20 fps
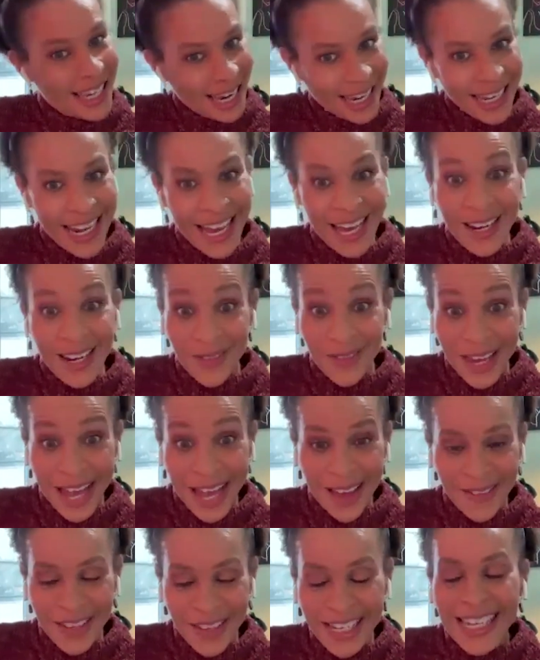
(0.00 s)
Check it out if you
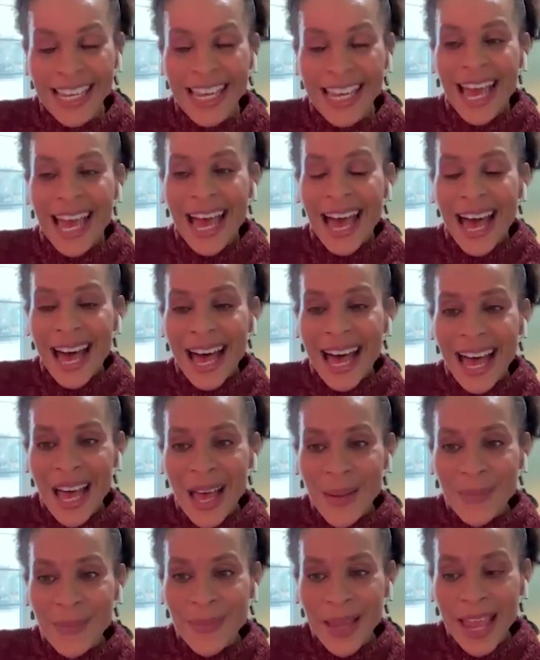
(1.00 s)
haven't.
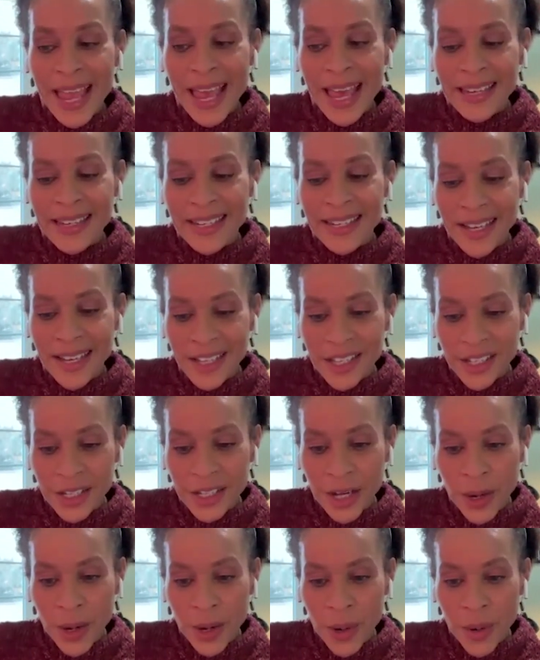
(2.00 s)
And
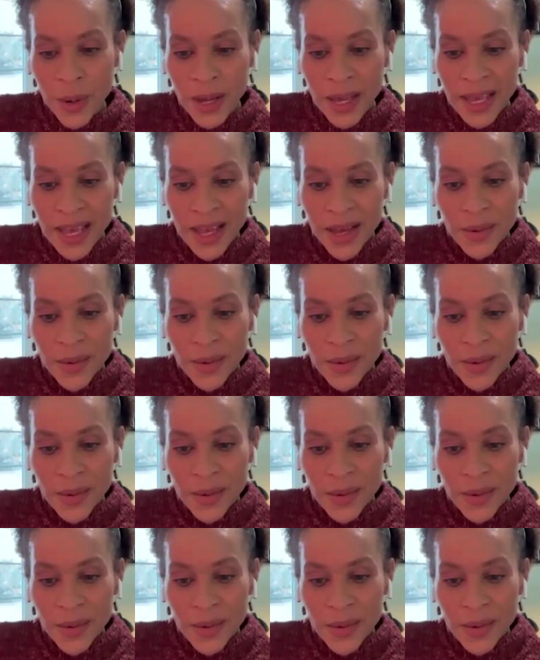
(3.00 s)
Gusto